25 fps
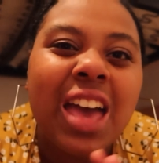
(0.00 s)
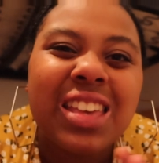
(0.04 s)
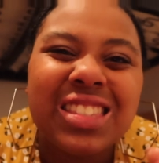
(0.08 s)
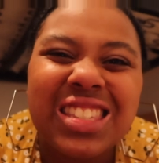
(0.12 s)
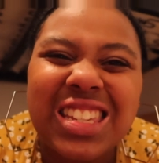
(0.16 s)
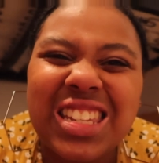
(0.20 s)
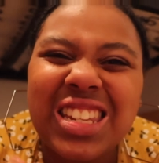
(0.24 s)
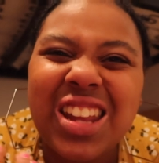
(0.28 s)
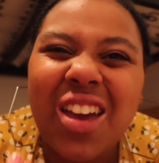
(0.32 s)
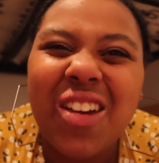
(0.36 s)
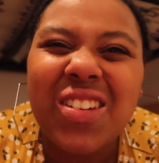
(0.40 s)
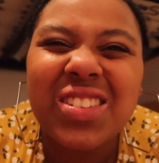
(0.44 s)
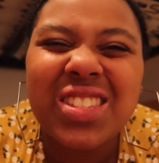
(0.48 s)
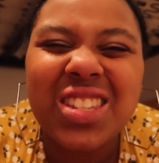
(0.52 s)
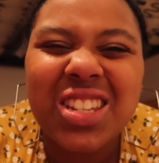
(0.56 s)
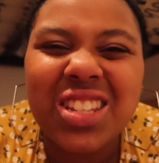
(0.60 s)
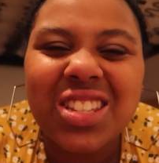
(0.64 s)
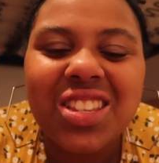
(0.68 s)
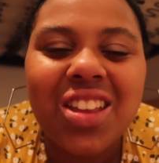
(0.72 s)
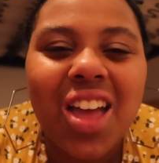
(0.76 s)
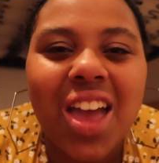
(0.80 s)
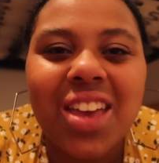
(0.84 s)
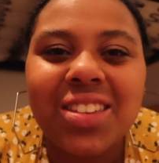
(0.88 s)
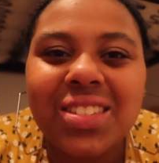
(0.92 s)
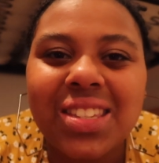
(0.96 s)
So, you know, it's
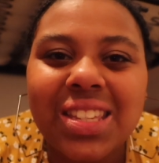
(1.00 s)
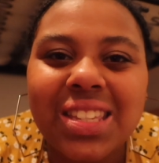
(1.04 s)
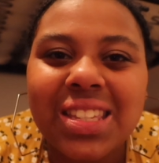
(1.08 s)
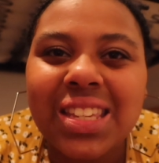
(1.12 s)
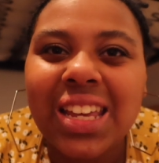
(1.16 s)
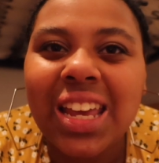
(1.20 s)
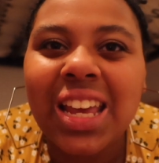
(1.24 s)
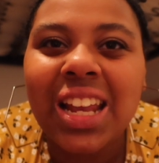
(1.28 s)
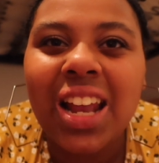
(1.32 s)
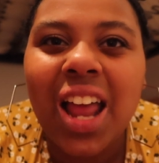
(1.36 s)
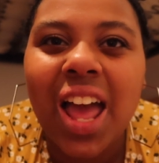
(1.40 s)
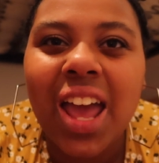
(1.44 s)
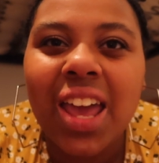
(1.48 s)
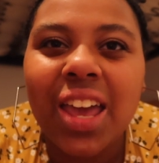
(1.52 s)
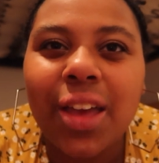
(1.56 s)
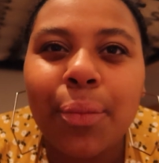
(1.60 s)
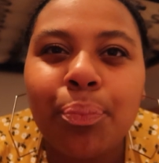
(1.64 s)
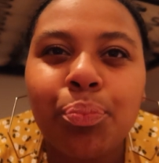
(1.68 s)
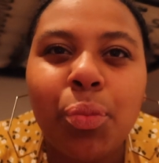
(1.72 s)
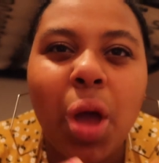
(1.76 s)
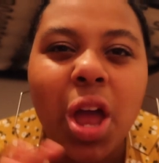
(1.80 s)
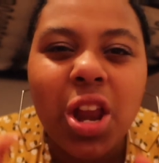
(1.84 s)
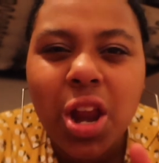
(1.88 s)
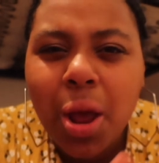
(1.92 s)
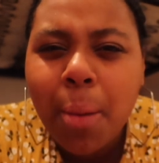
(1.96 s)
just nice to see, like,
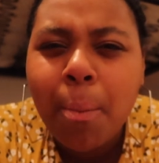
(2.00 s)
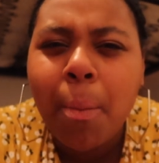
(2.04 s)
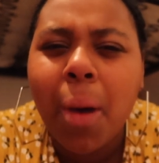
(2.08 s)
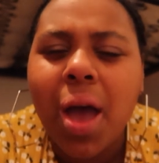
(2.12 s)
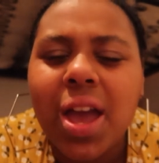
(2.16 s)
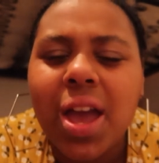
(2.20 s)
I don't